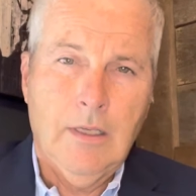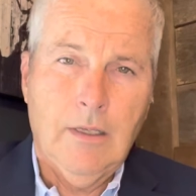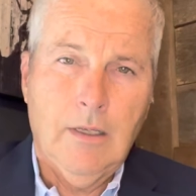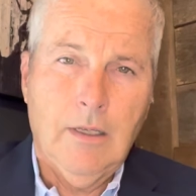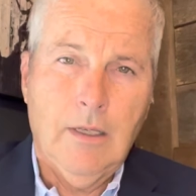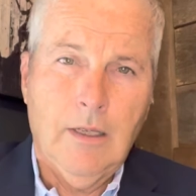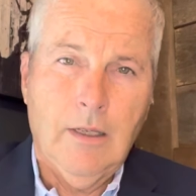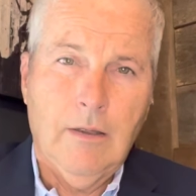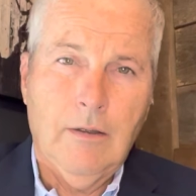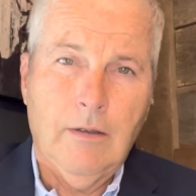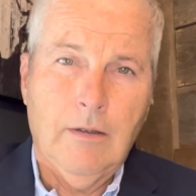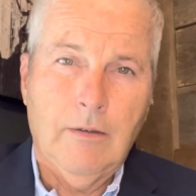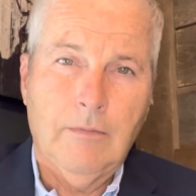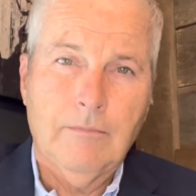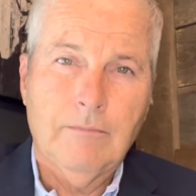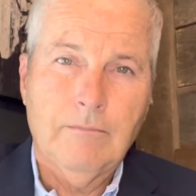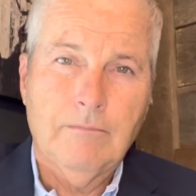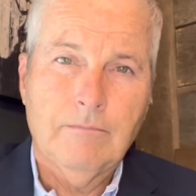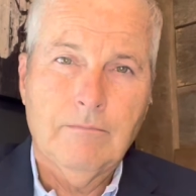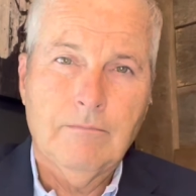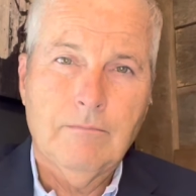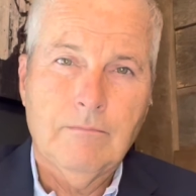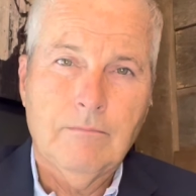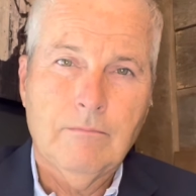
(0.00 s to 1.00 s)
um,
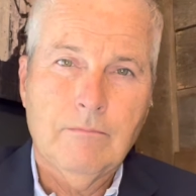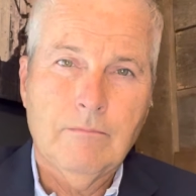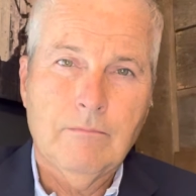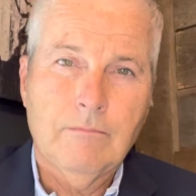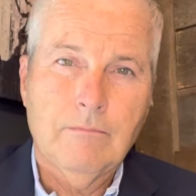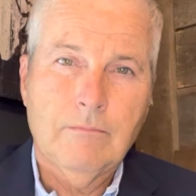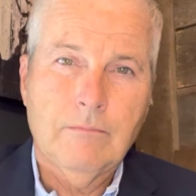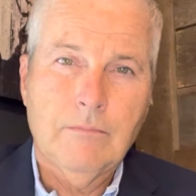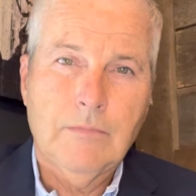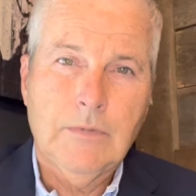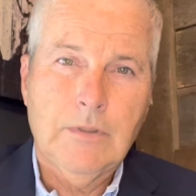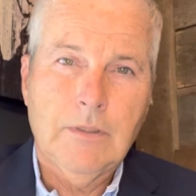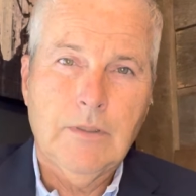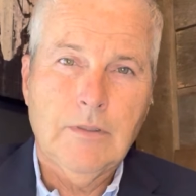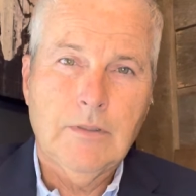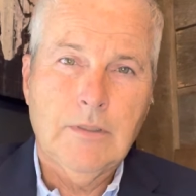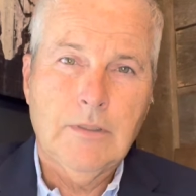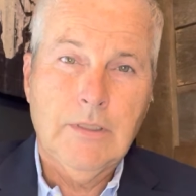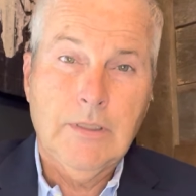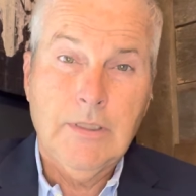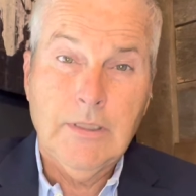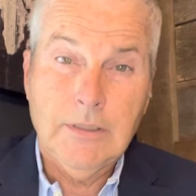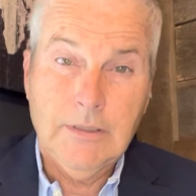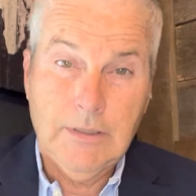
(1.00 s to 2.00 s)

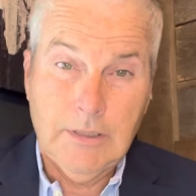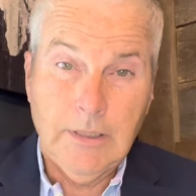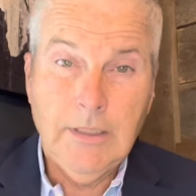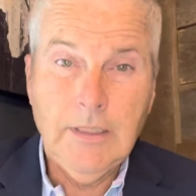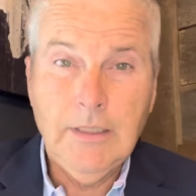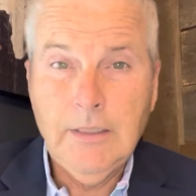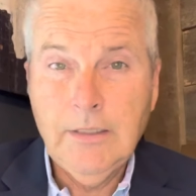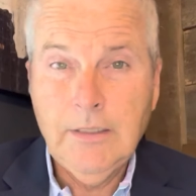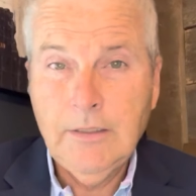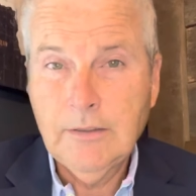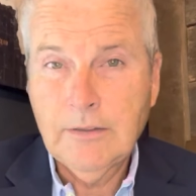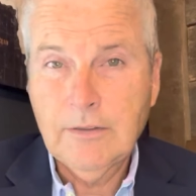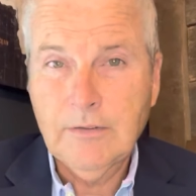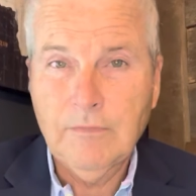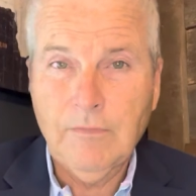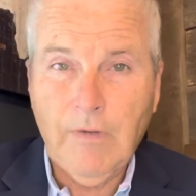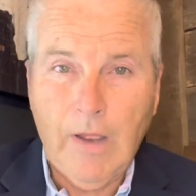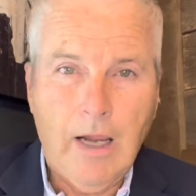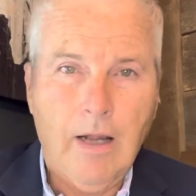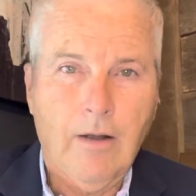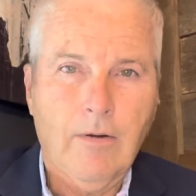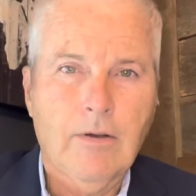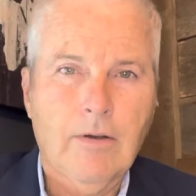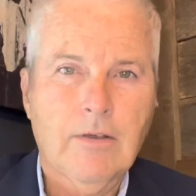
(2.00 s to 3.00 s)
disease,
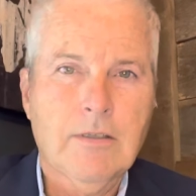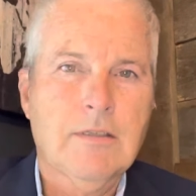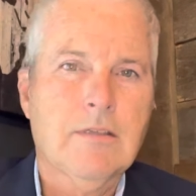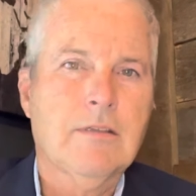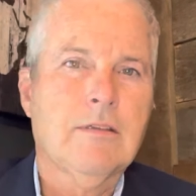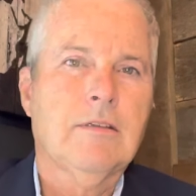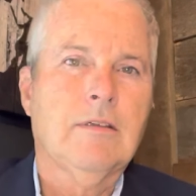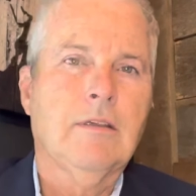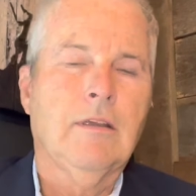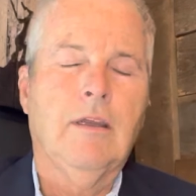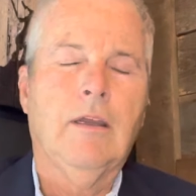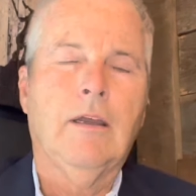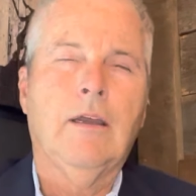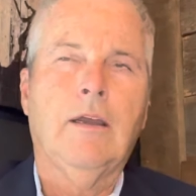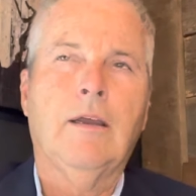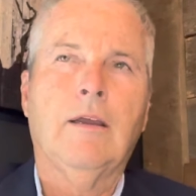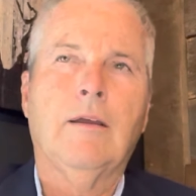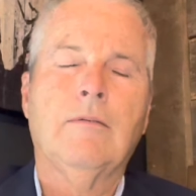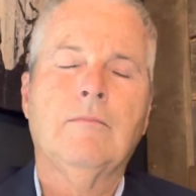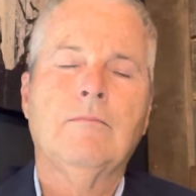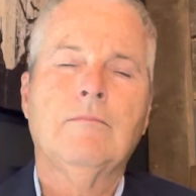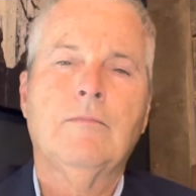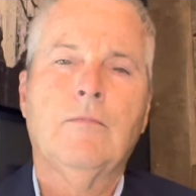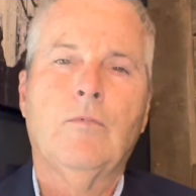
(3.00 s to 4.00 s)
virus
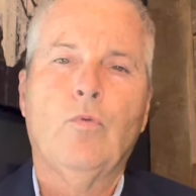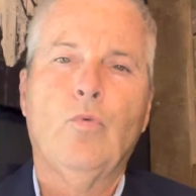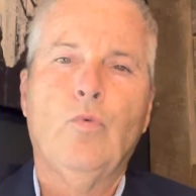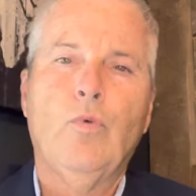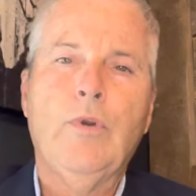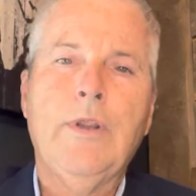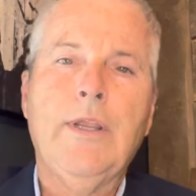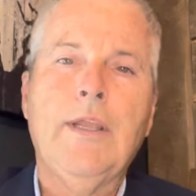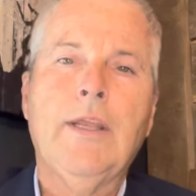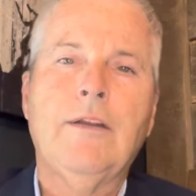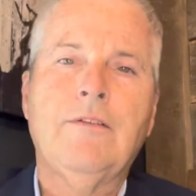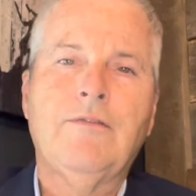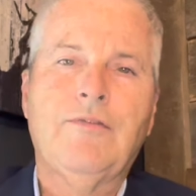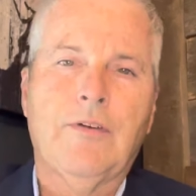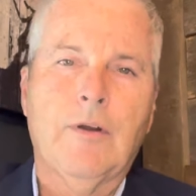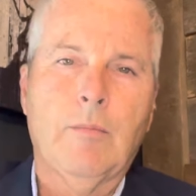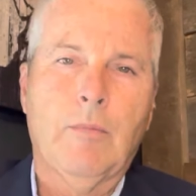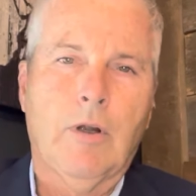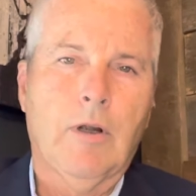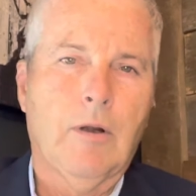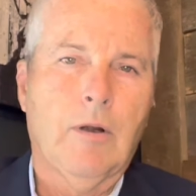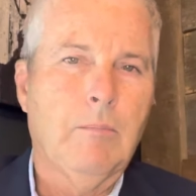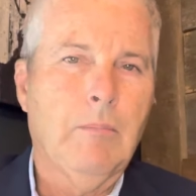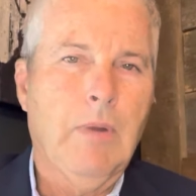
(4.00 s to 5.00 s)
um, rid from
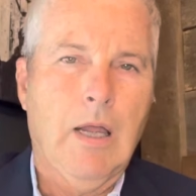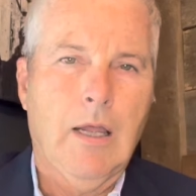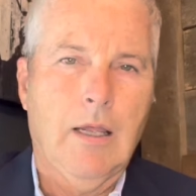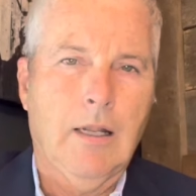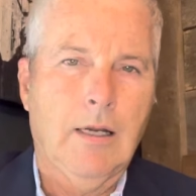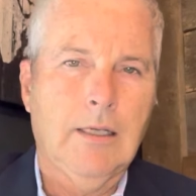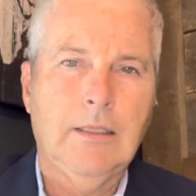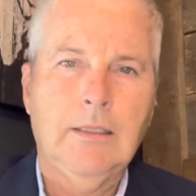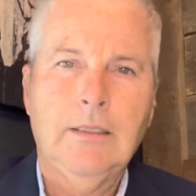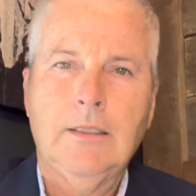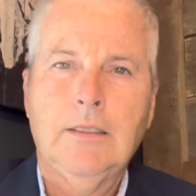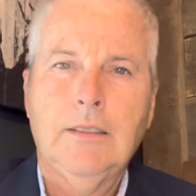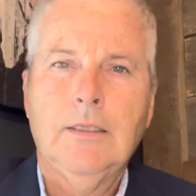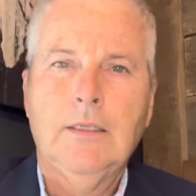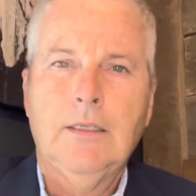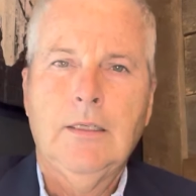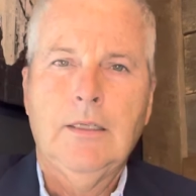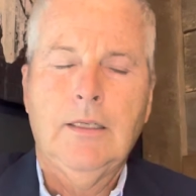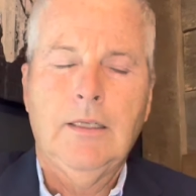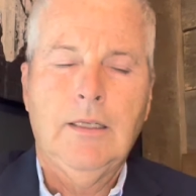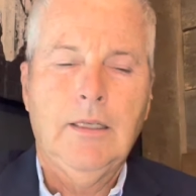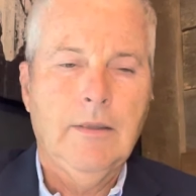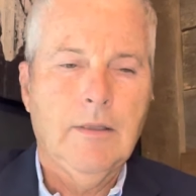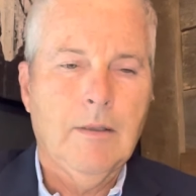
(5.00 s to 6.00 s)
her body
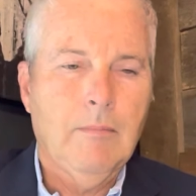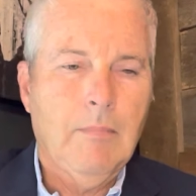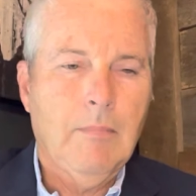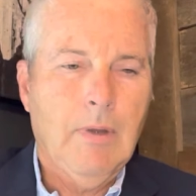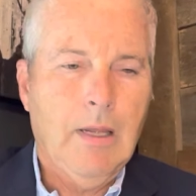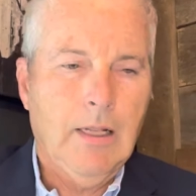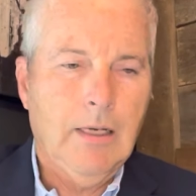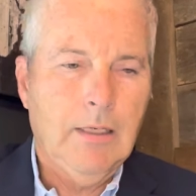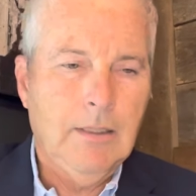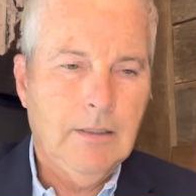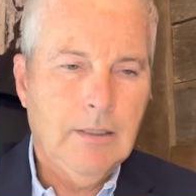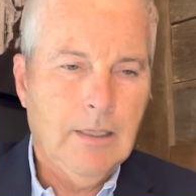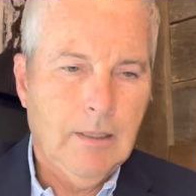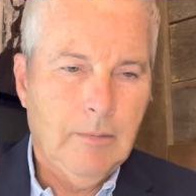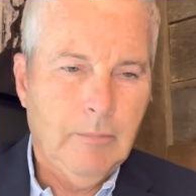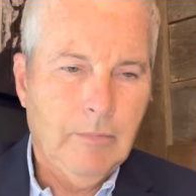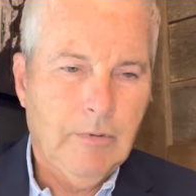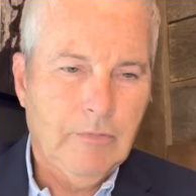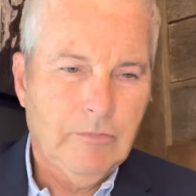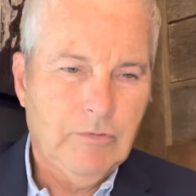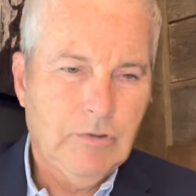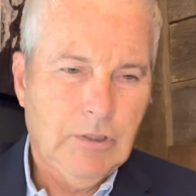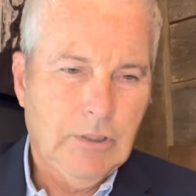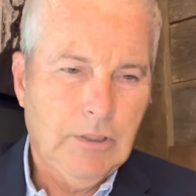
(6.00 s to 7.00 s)
in the mighty name
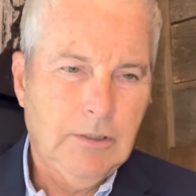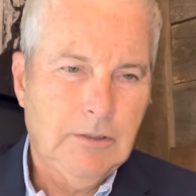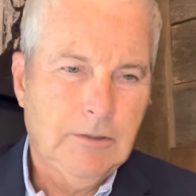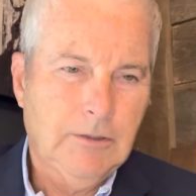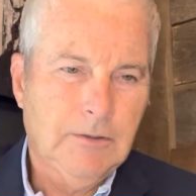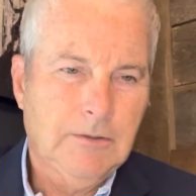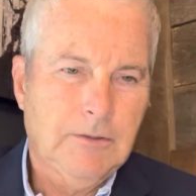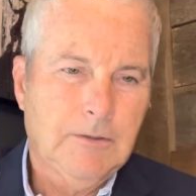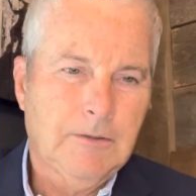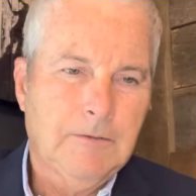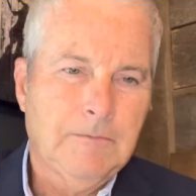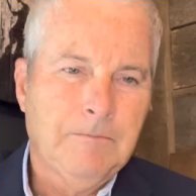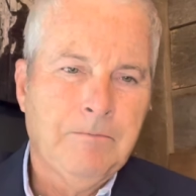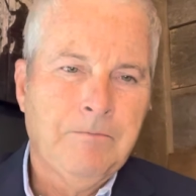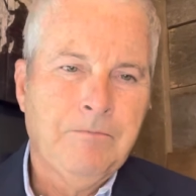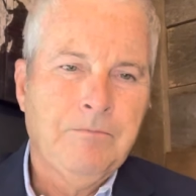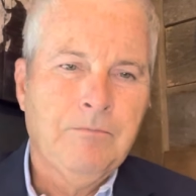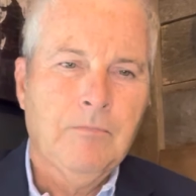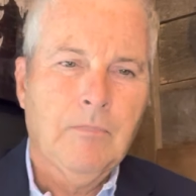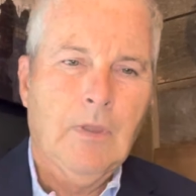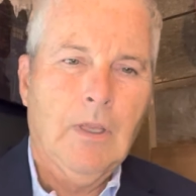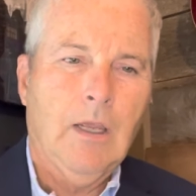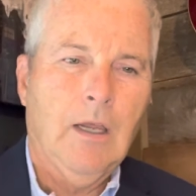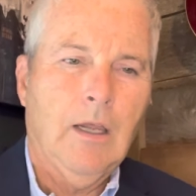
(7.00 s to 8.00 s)
of Jesus.
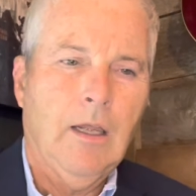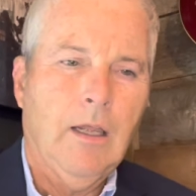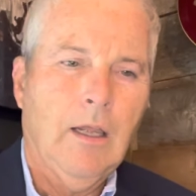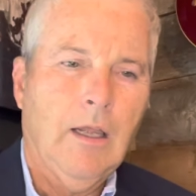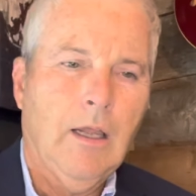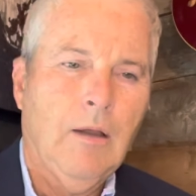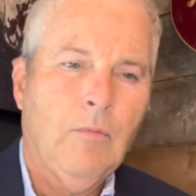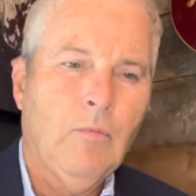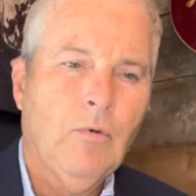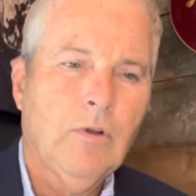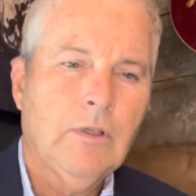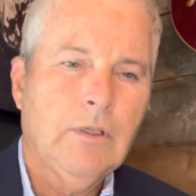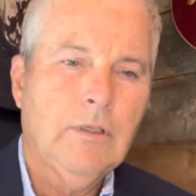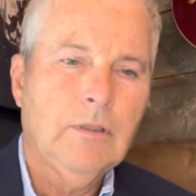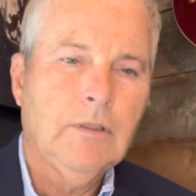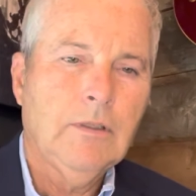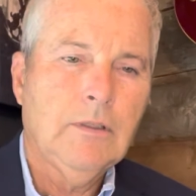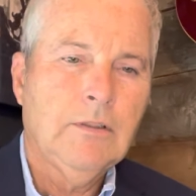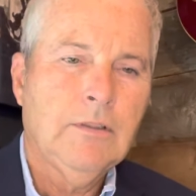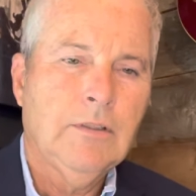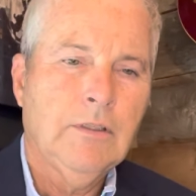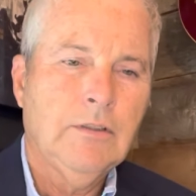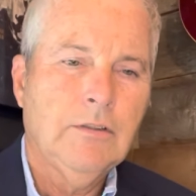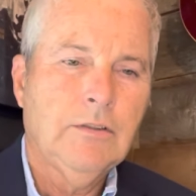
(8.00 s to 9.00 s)
Uh, I wanted
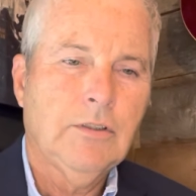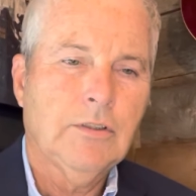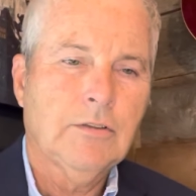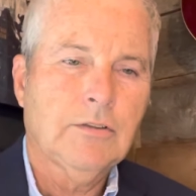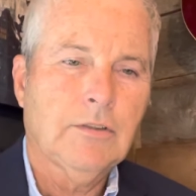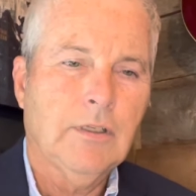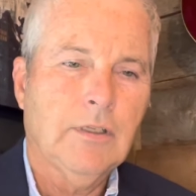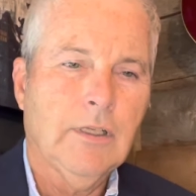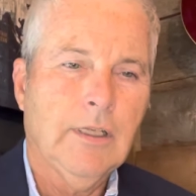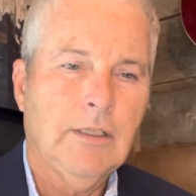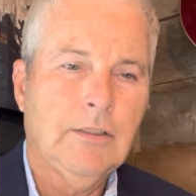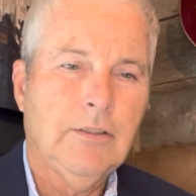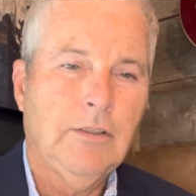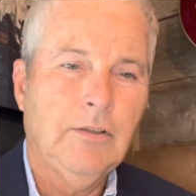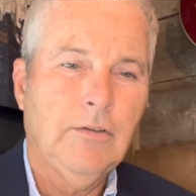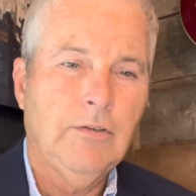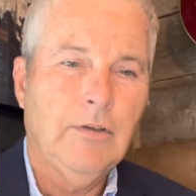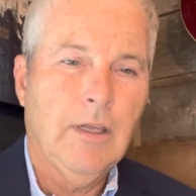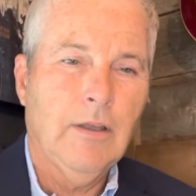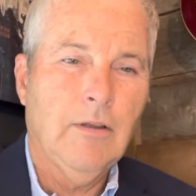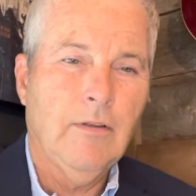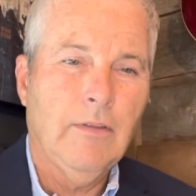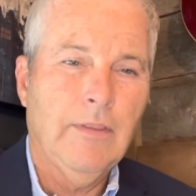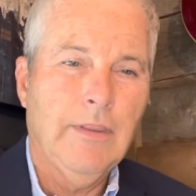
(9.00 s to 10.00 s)
to just let you
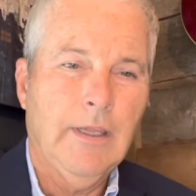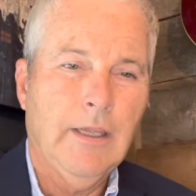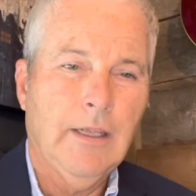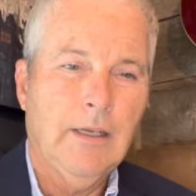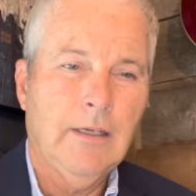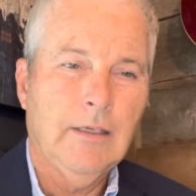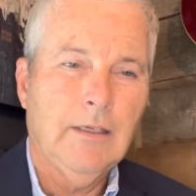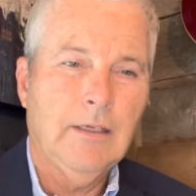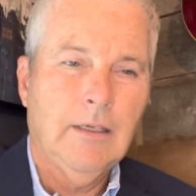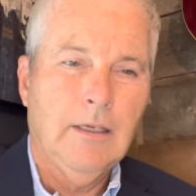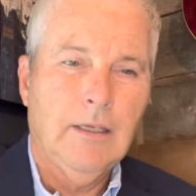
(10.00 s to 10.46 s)
know that